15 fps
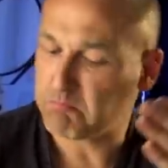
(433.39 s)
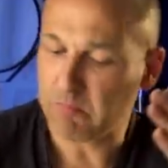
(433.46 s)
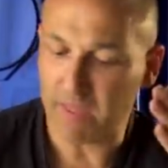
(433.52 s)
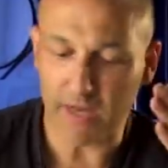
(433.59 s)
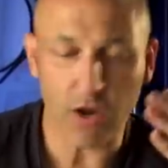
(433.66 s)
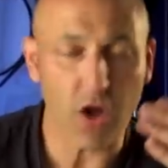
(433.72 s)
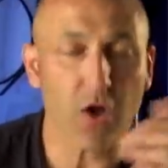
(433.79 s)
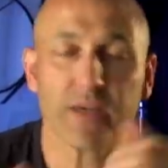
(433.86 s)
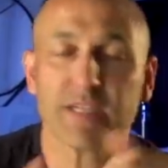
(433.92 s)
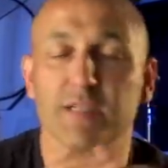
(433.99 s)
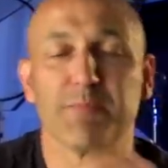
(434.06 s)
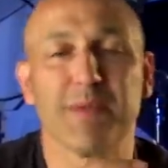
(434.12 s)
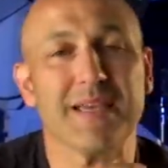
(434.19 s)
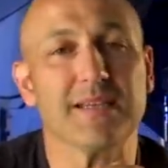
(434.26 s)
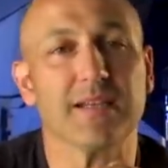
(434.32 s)
then a
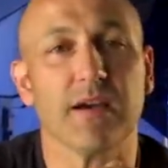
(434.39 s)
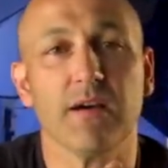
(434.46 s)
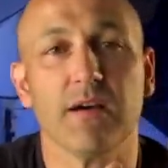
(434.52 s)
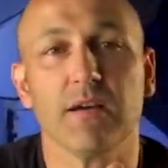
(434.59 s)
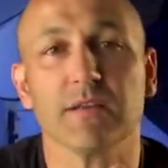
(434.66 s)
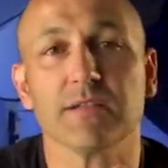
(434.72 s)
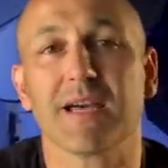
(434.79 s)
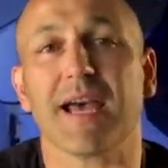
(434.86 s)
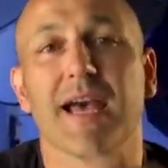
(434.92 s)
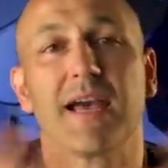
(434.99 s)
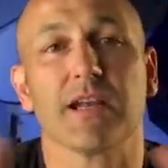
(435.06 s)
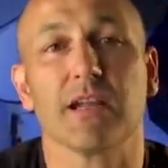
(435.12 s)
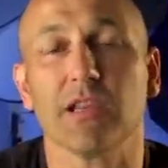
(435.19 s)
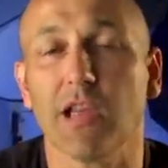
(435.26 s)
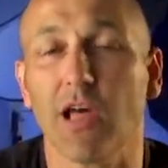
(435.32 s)
high-speed card
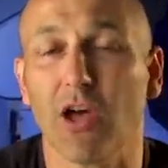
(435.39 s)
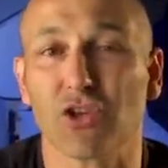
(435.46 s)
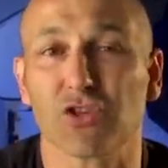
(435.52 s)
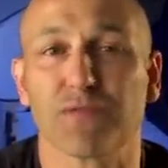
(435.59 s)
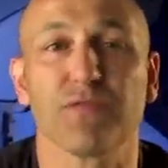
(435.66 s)
and a large